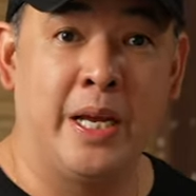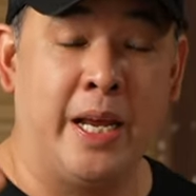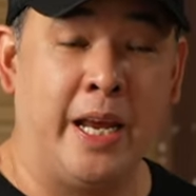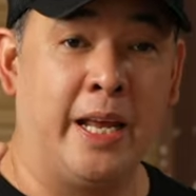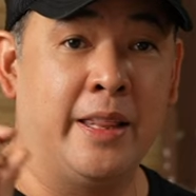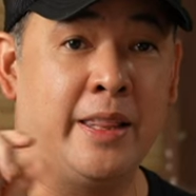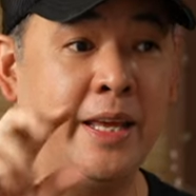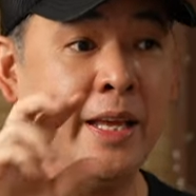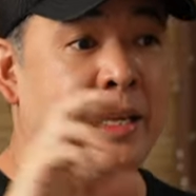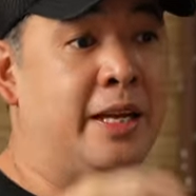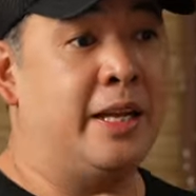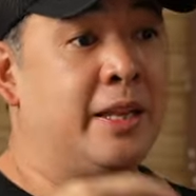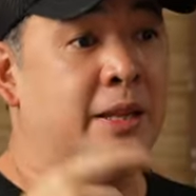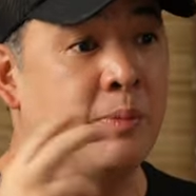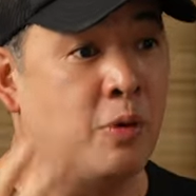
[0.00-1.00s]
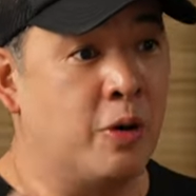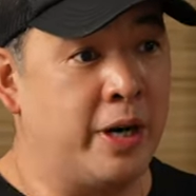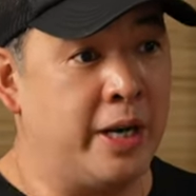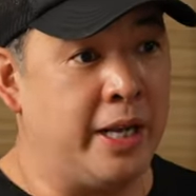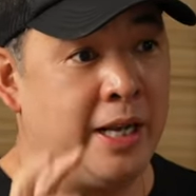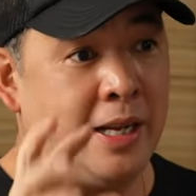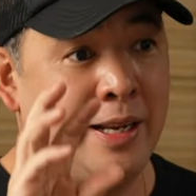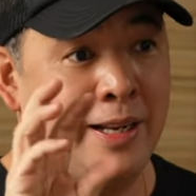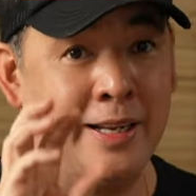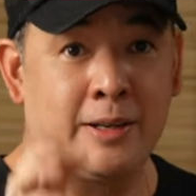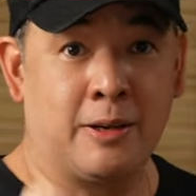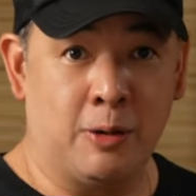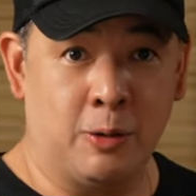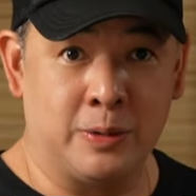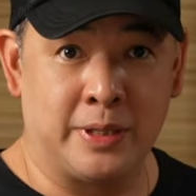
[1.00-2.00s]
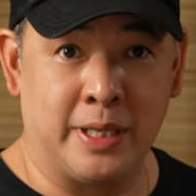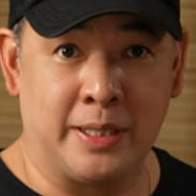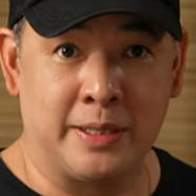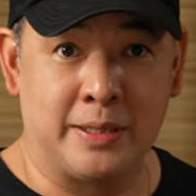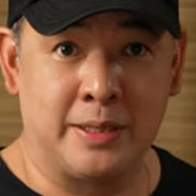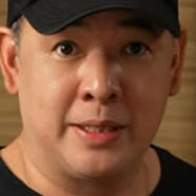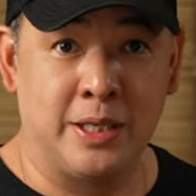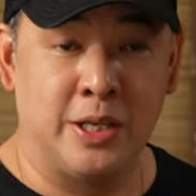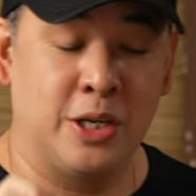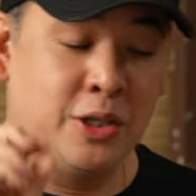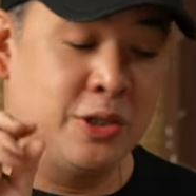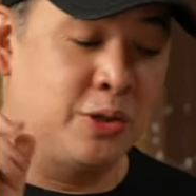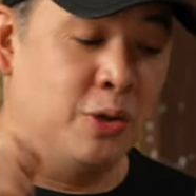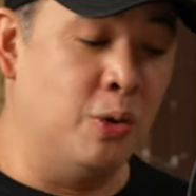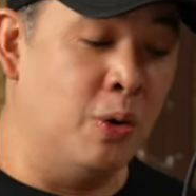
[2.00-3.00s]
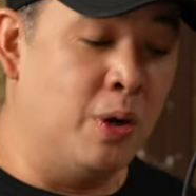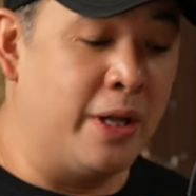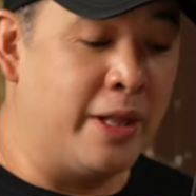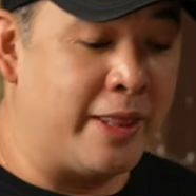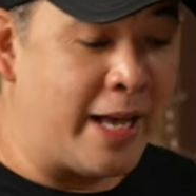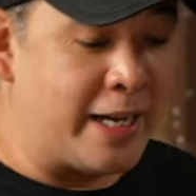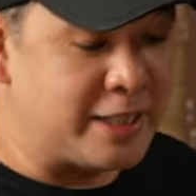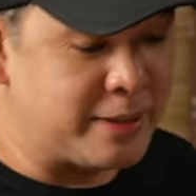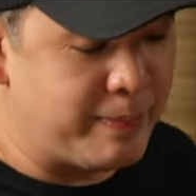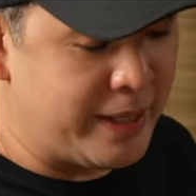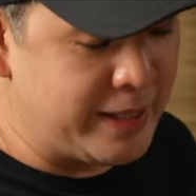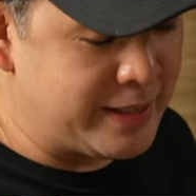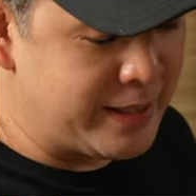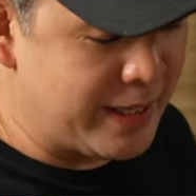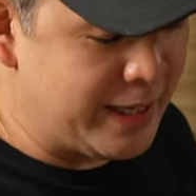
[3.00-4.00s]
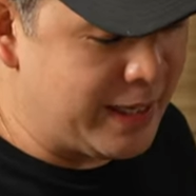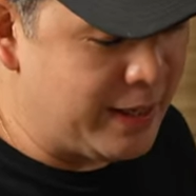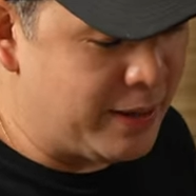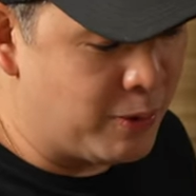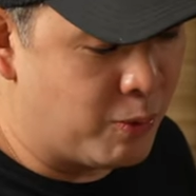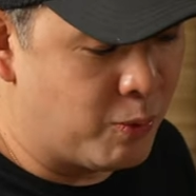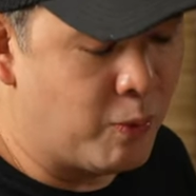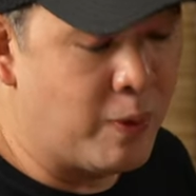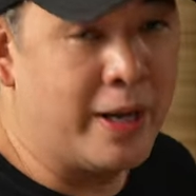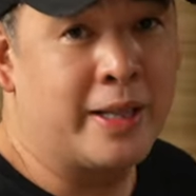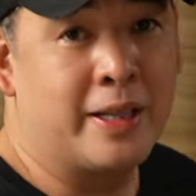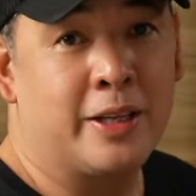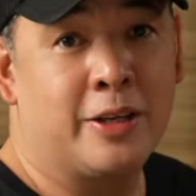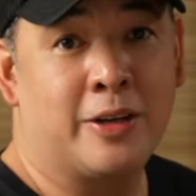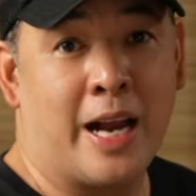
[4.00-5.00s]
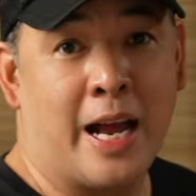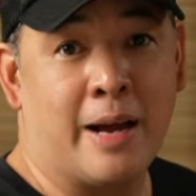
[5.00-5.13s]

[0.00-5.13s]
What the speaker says: And then in the morning, it closes. So that's basically what your